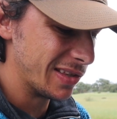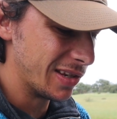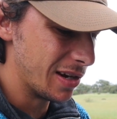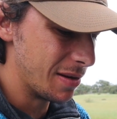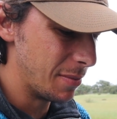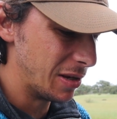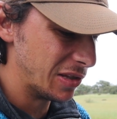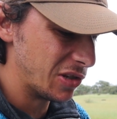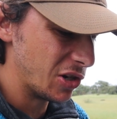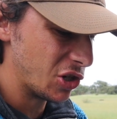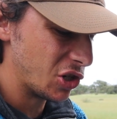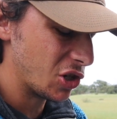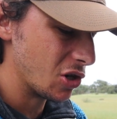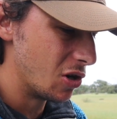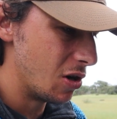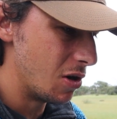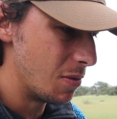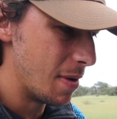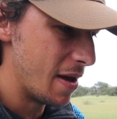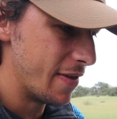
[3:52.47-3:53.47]
So I'm not too
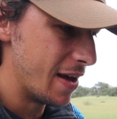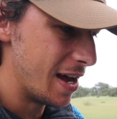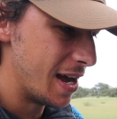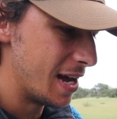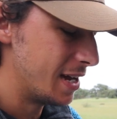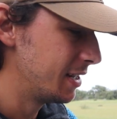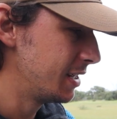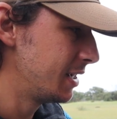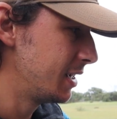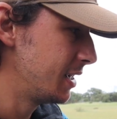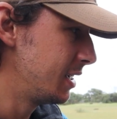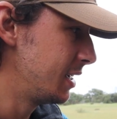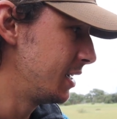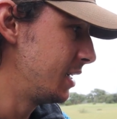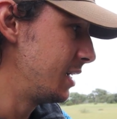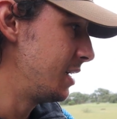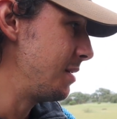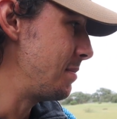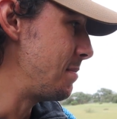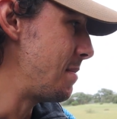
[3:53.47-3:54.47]
sure whether
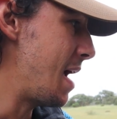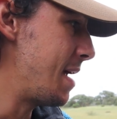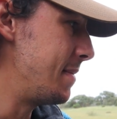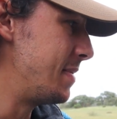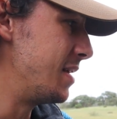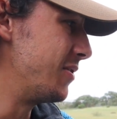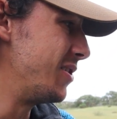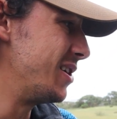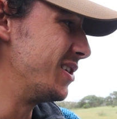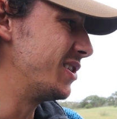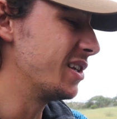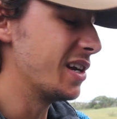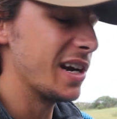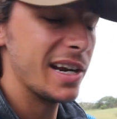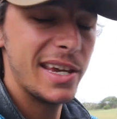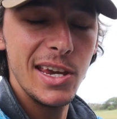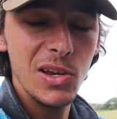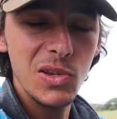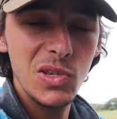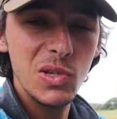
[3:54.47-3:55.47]
maybe there isn't a
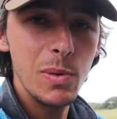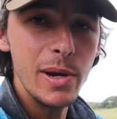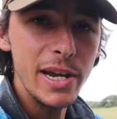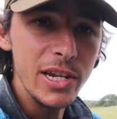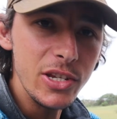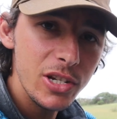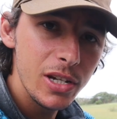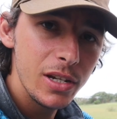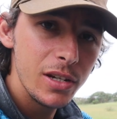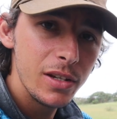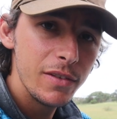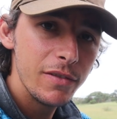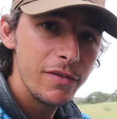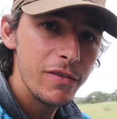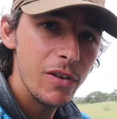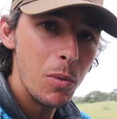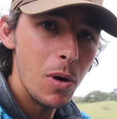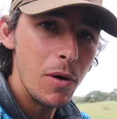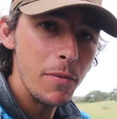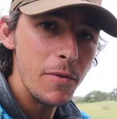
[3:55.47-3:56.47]
kill switch
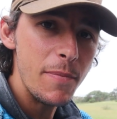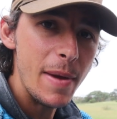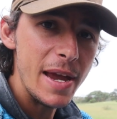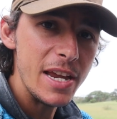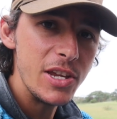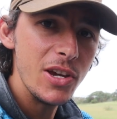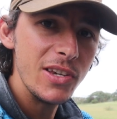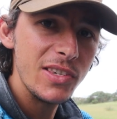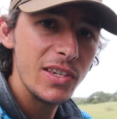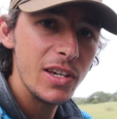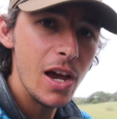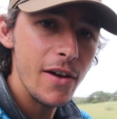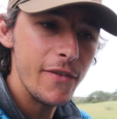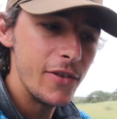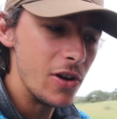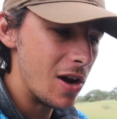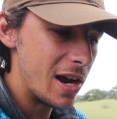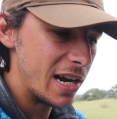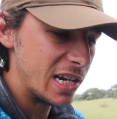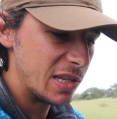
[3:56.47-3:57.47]
for what we've been using
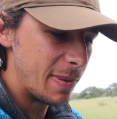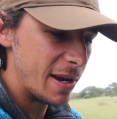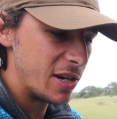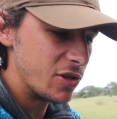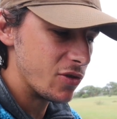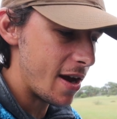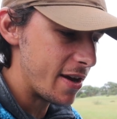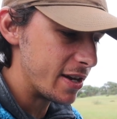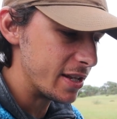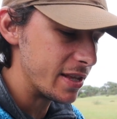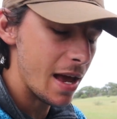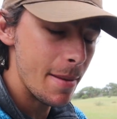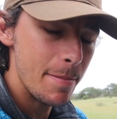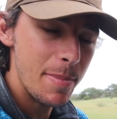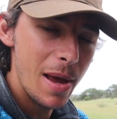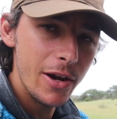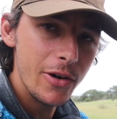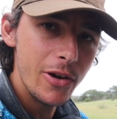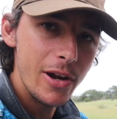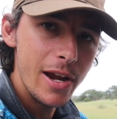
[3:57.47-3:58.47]
overnight and it's been draining that
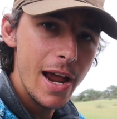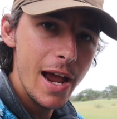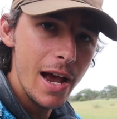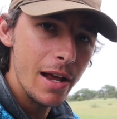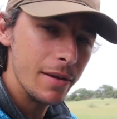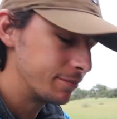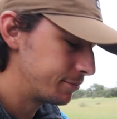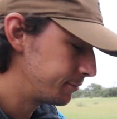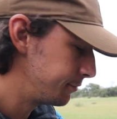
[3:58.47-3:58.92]
battery out.